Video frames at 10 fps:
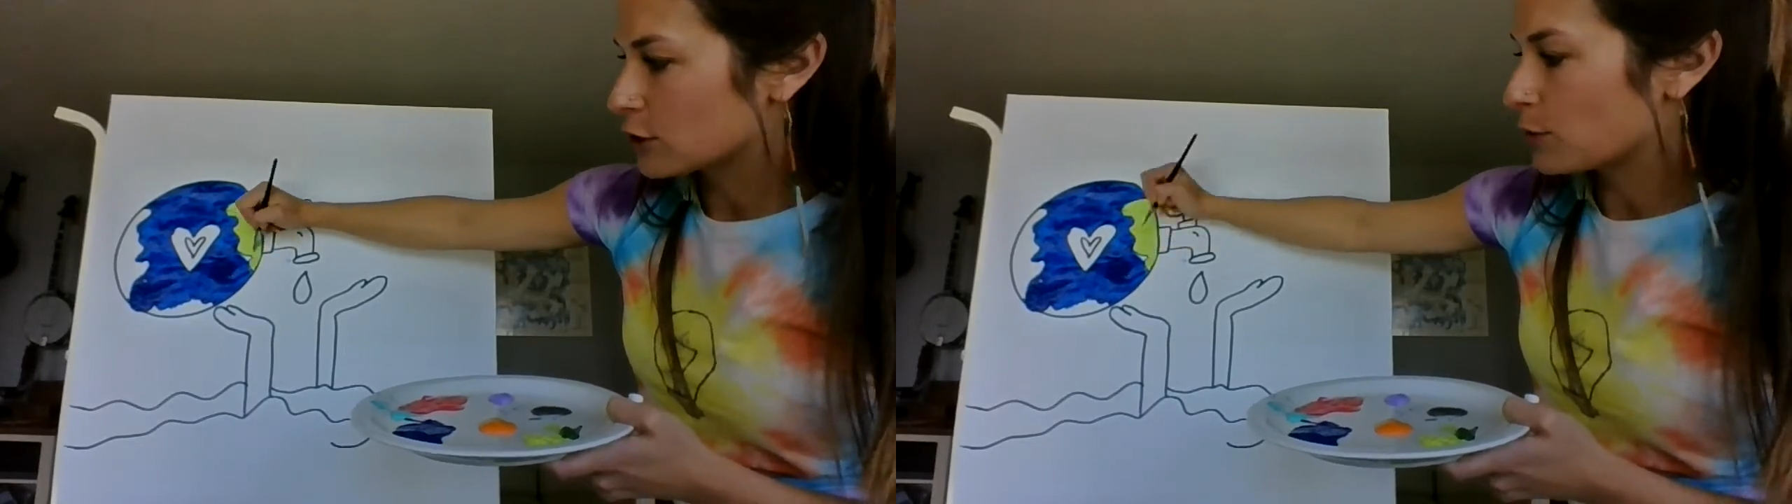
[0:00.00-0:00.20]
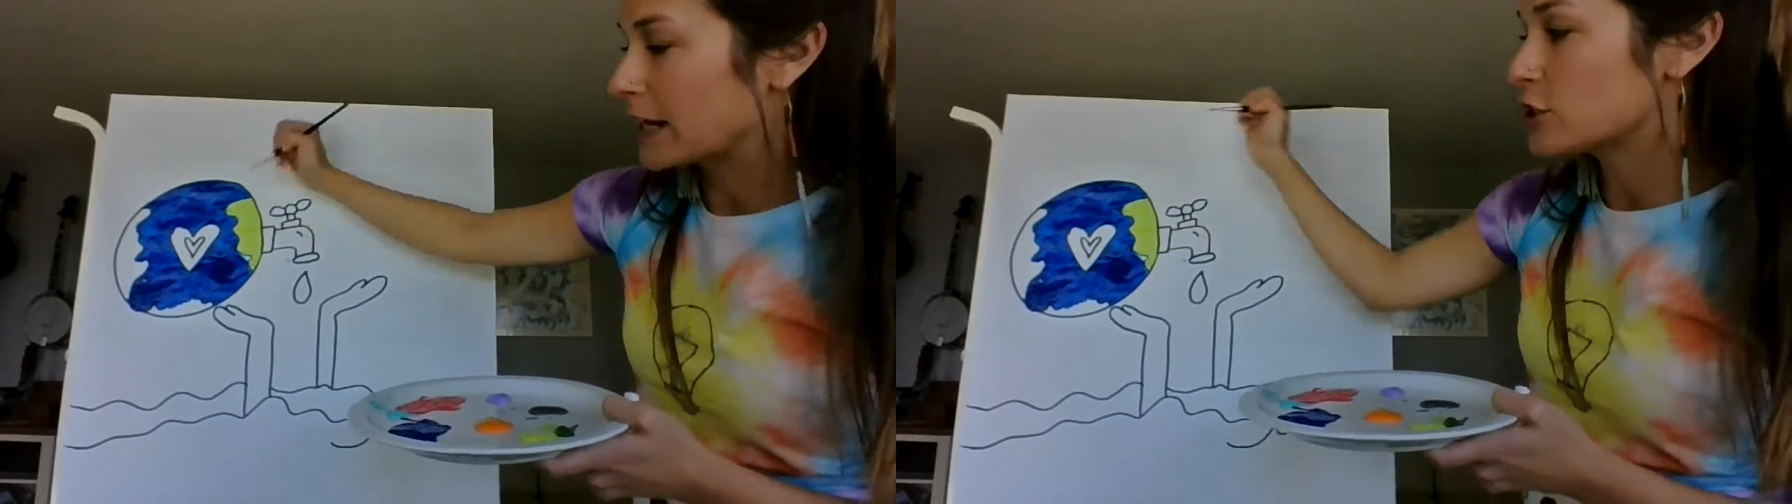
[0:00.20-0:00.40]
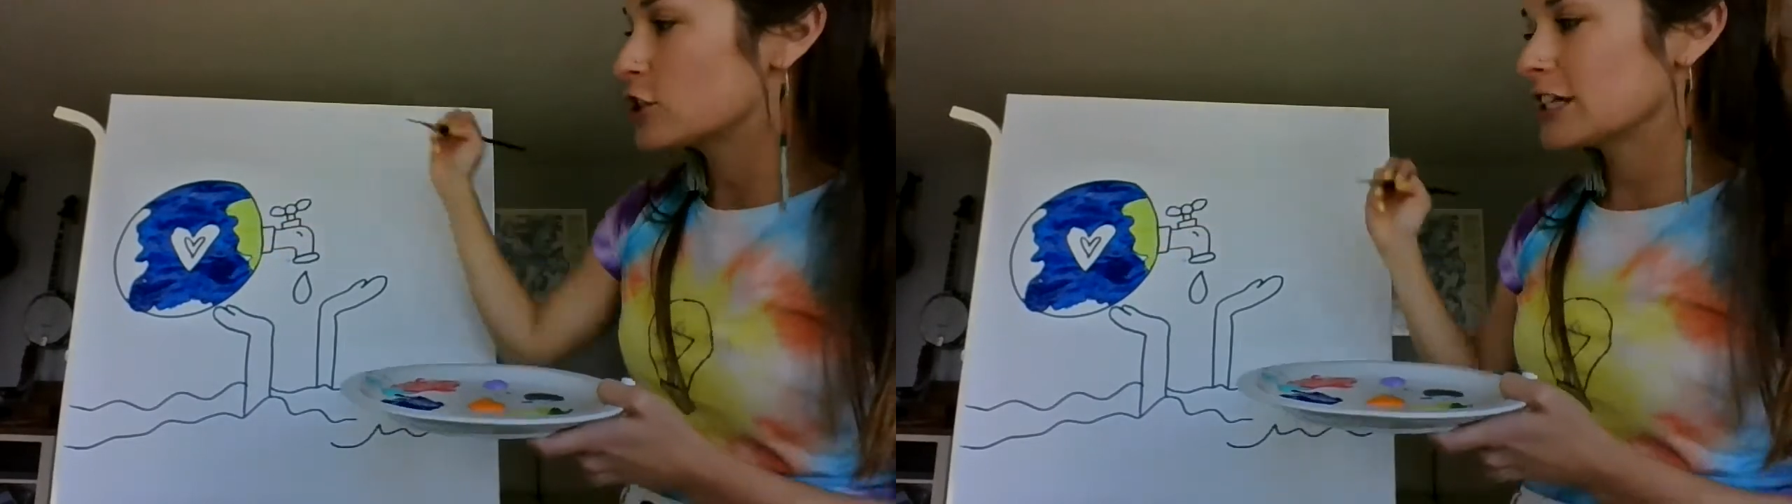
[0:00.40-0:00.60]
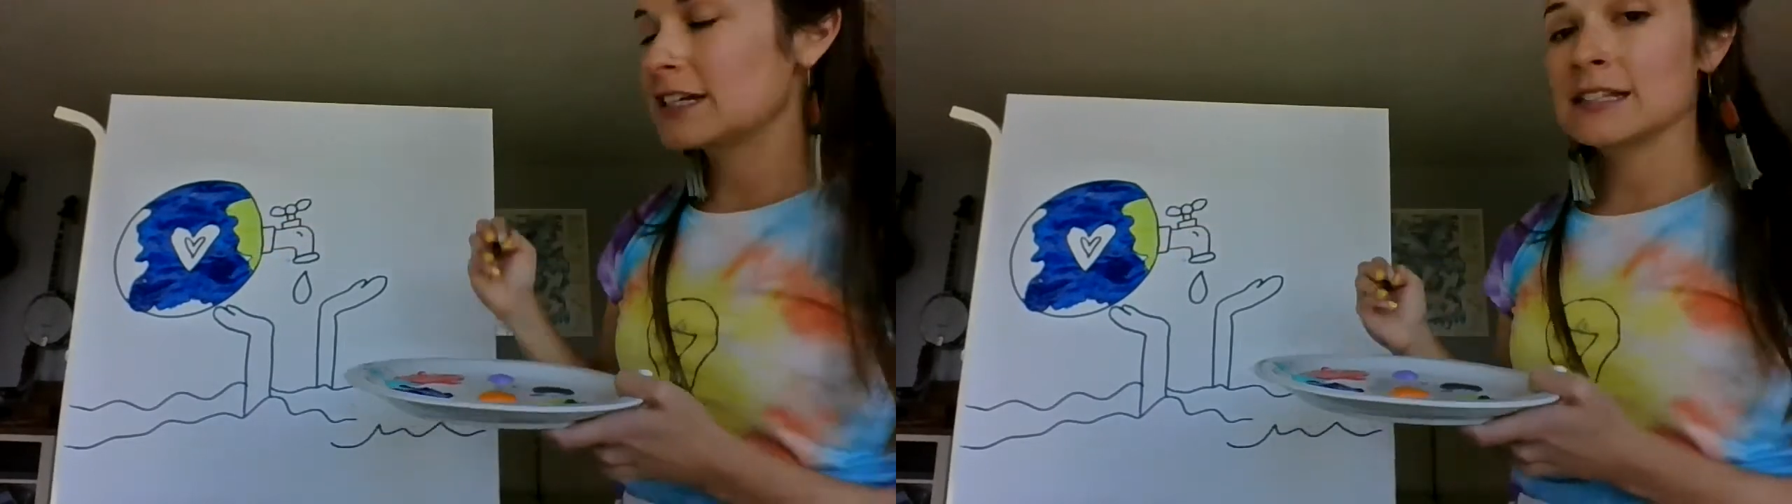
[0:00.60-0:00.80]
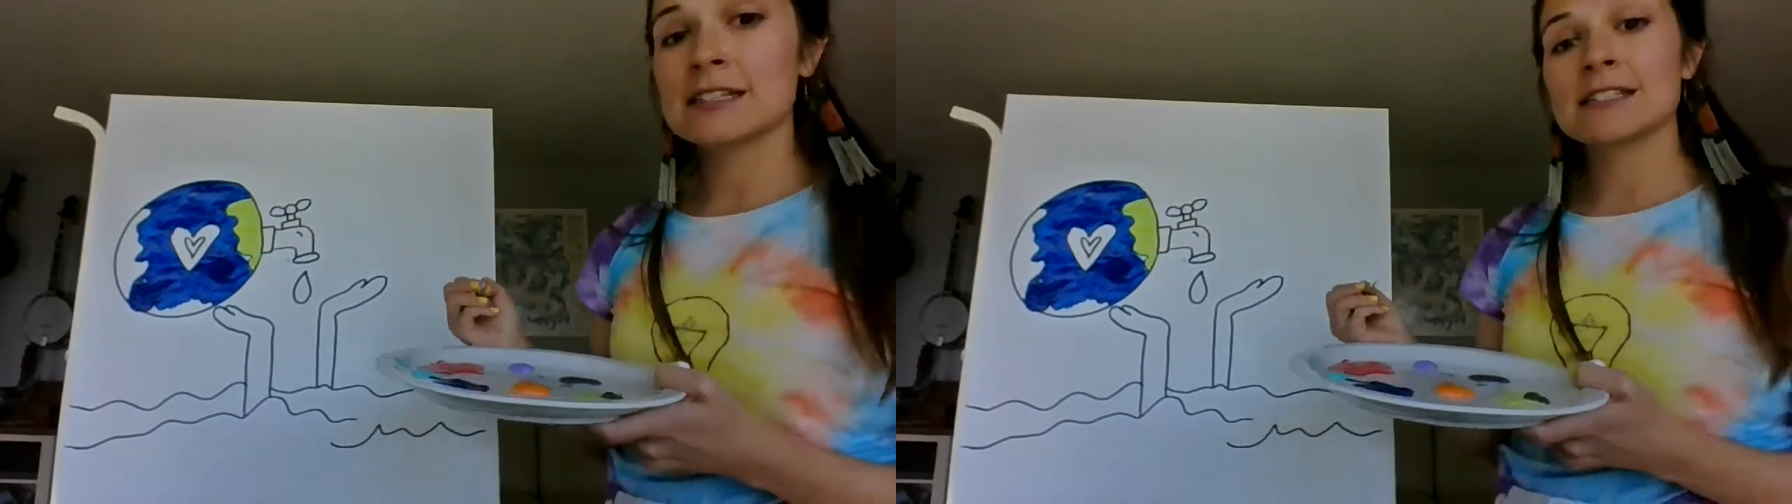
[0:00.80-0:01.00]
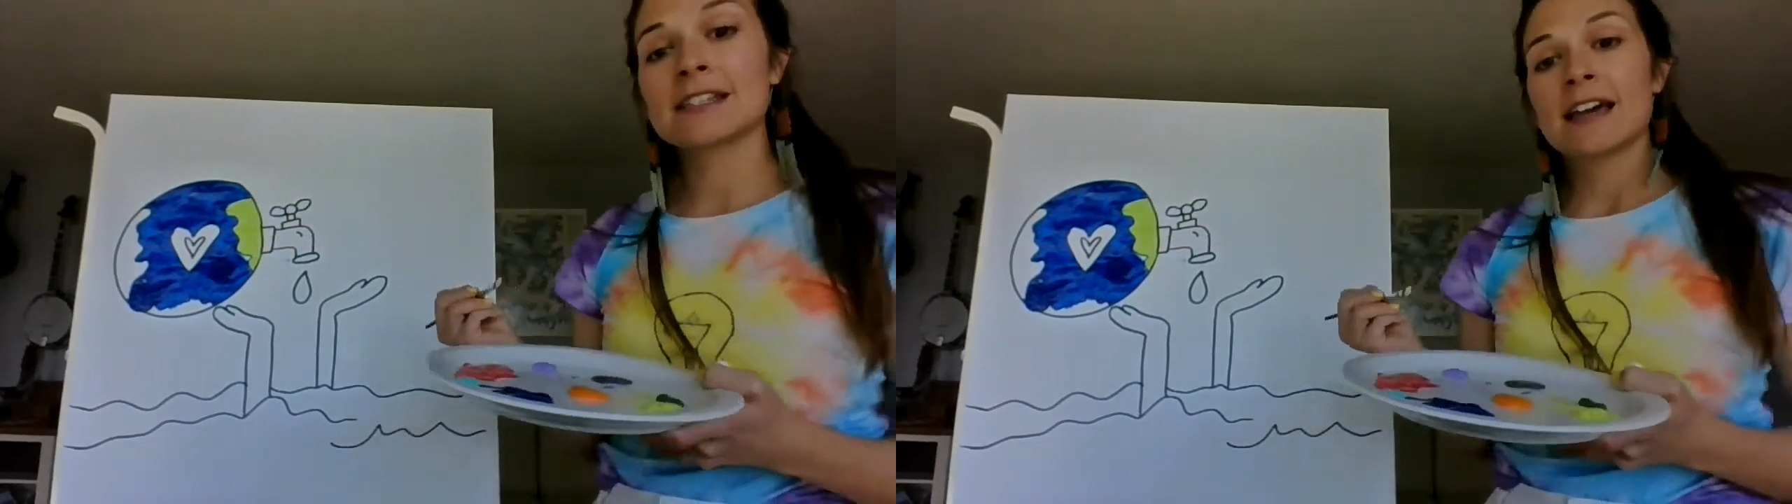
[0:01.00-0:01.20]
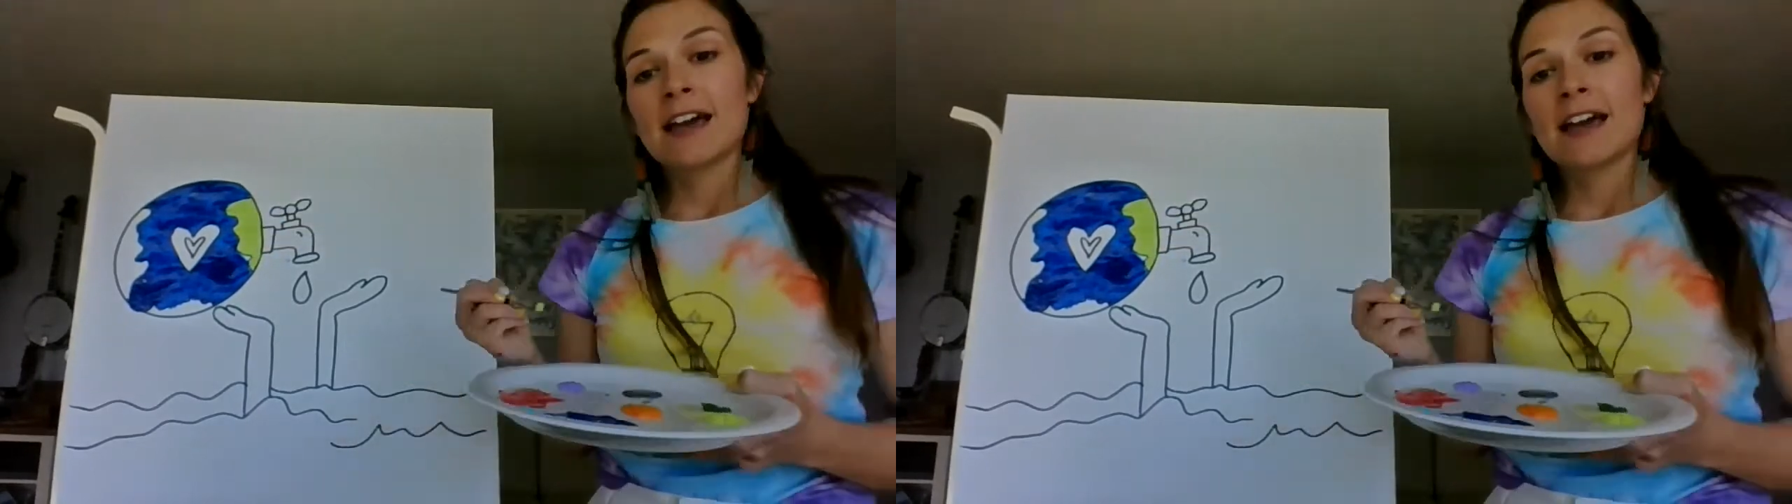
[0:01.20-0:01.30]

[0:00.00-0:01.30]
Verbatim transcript: questions,